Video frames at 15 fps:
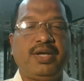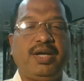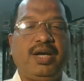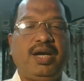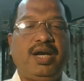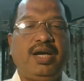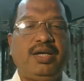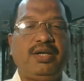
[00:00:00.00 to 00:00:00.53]

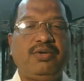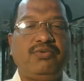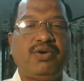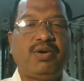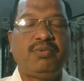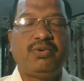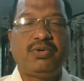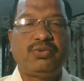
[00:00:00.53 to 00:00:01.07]
and you
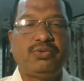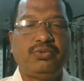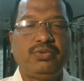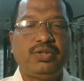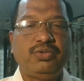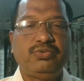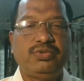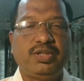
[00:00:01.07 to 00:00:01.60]
have not to
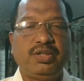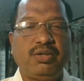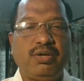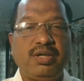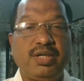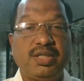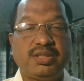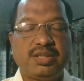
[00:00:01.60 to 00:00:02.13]
use any
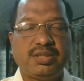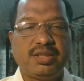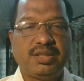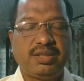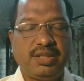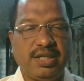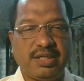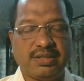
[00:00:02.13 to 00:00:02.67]
unnecessary
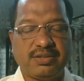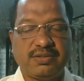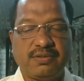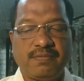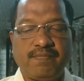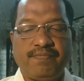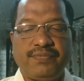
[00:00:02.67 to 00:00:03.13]
things,